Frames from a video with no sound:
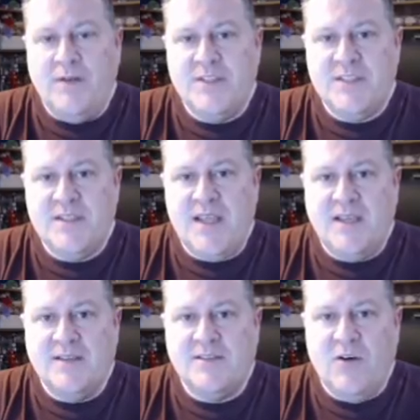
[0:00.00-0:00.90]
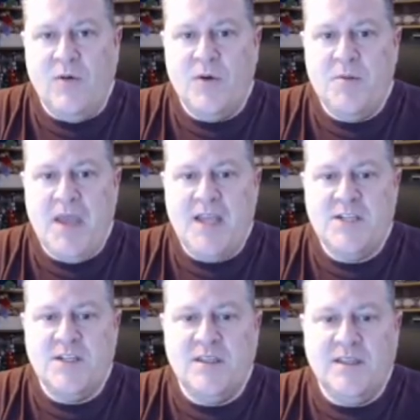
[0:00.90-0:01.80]
of a sneak. So I would
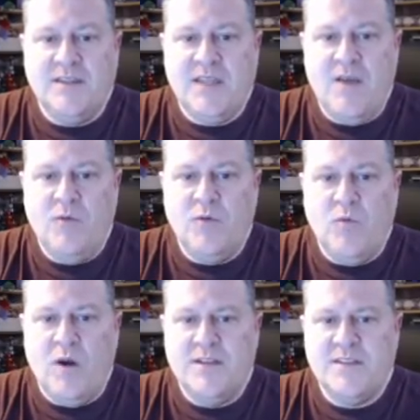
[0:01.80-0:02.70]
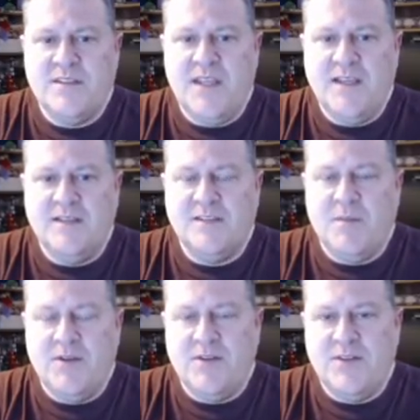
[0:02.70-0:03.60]
imagine that they would want to sneak some
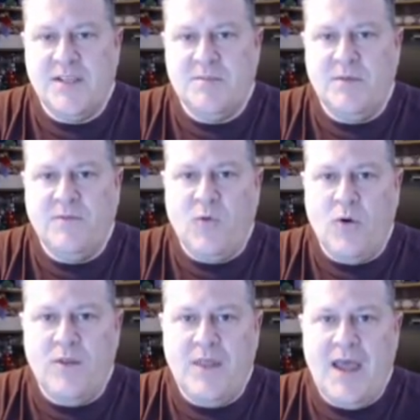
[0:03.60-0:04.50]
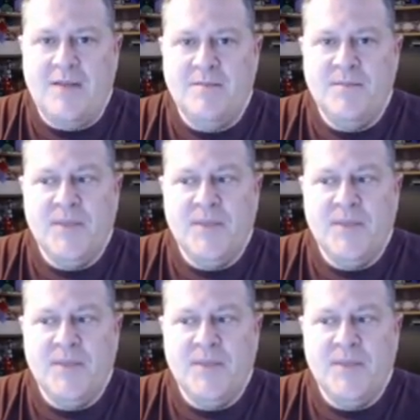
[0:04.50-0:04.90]
other things before that.